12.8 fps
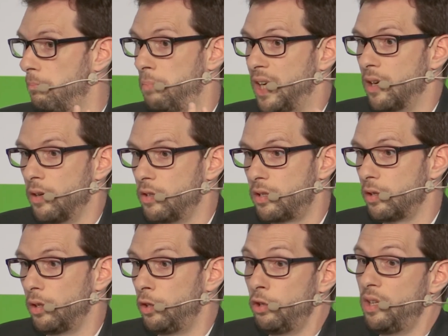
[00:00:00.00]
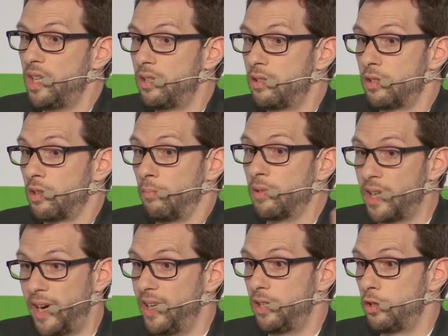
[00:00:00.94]
Because you need some
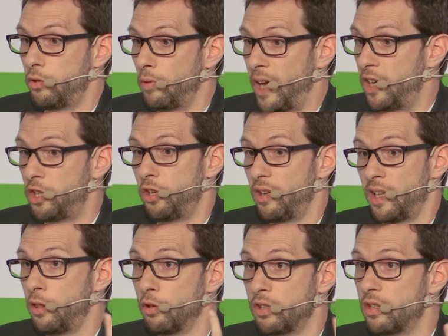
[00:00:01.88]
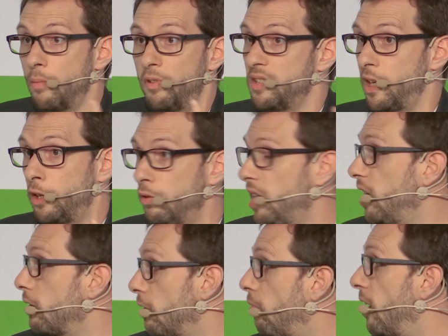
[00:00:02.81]
guide to ensure that those numbers are
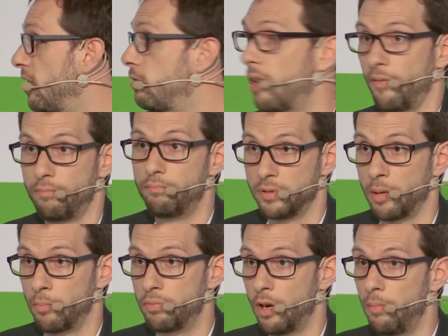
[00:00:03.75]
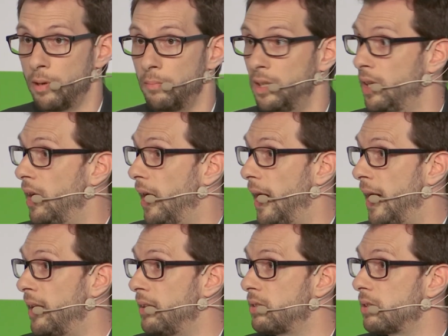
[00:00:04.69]
unique, otherwise you have some problem.
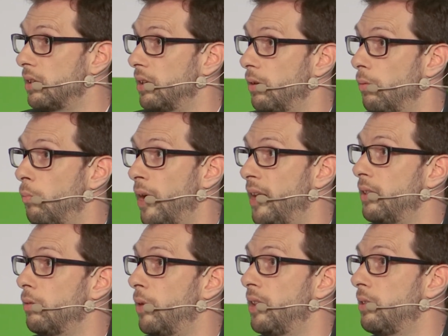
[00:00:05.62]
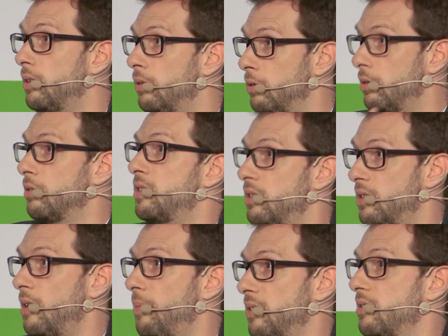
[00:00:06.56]
And when the
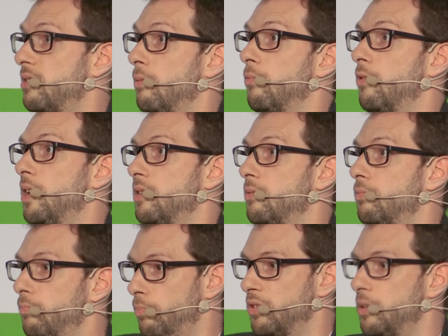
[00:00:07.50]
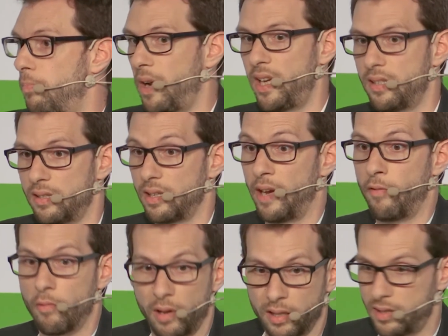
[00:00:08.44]
SEPA system was put in place,
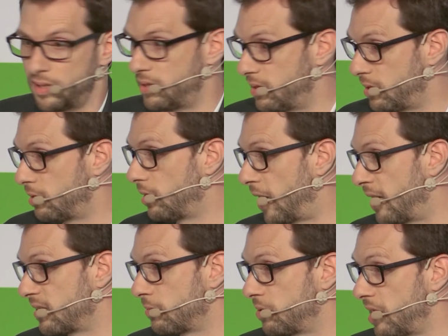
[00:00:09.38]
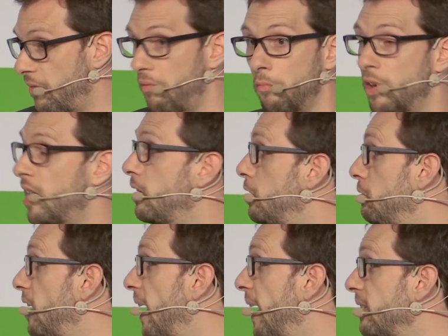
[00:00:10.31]
everyone asked themselves, we can
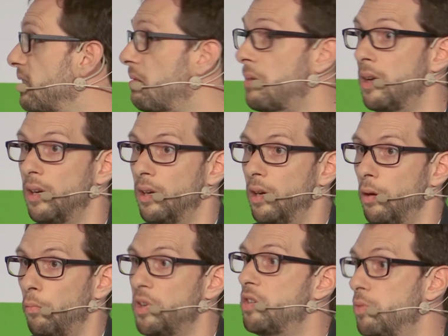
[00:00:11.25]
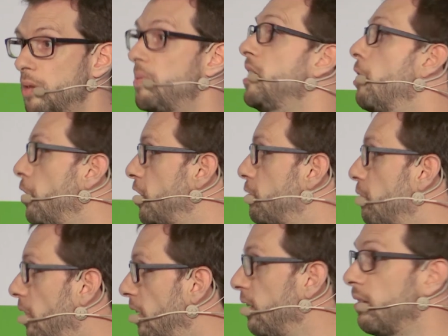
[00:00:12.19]
do that, which will be
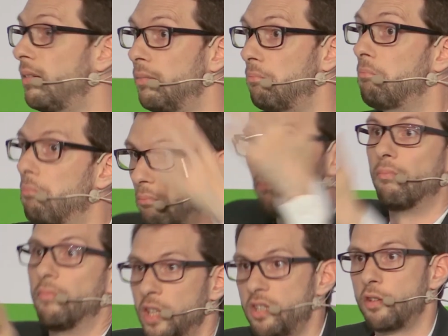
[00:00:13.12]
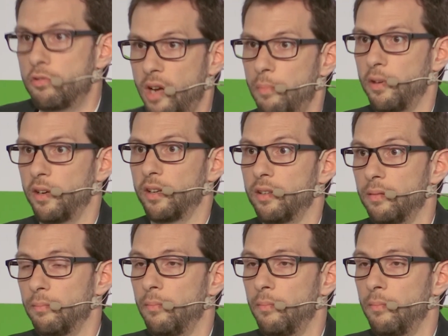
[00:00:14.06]
neutral, the central bank.